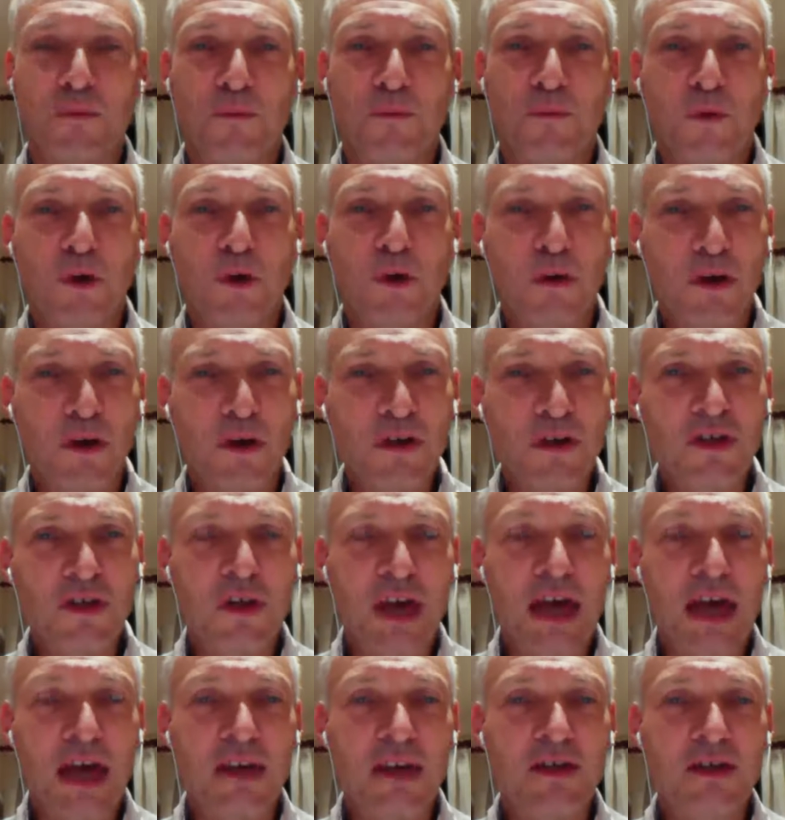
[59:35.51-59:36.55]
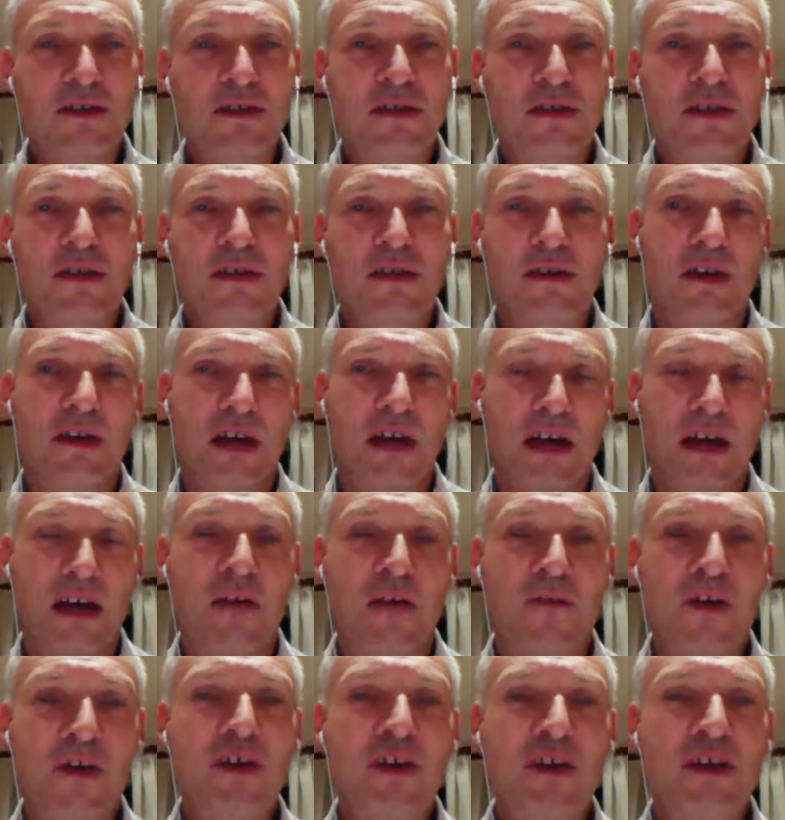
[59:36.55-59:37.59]
what you also get is a
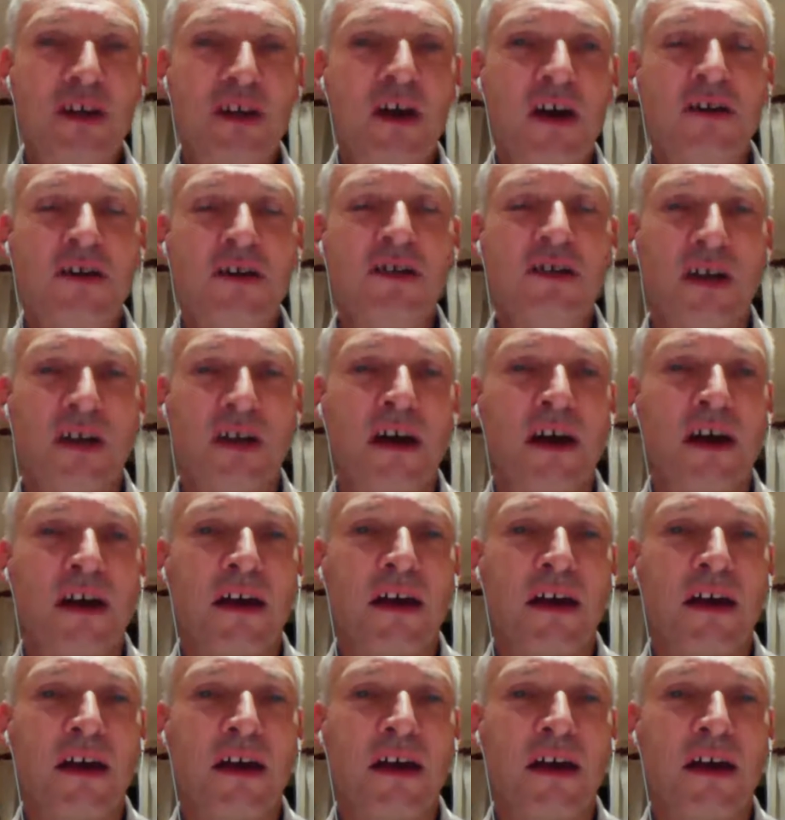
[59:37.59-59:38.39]
very dark sky.